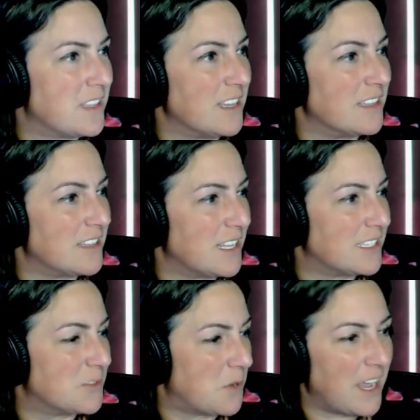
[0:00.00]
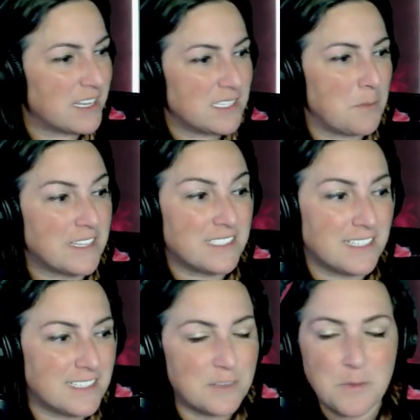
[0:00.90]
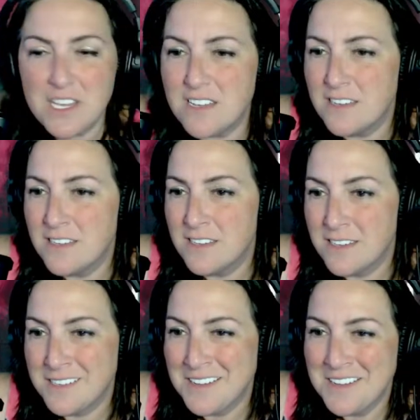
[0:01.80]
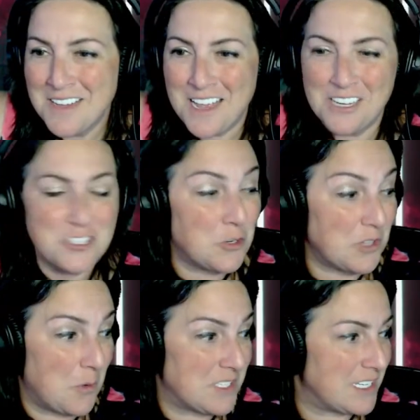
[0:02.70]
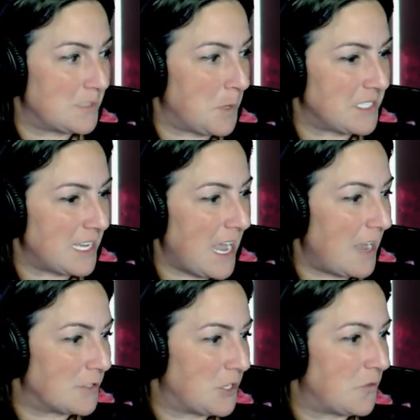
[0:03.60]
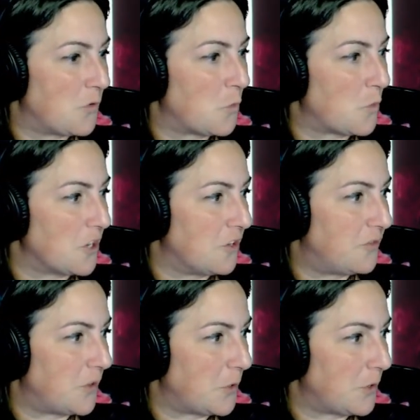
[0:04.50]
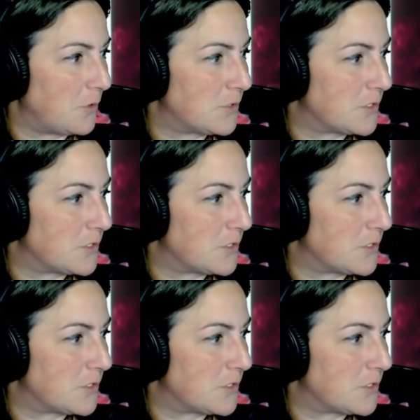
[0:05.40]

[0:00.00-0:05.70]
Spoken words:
think that that's what I expected it to be. And I certainly wasn't expecting AI. I was looking for real photos.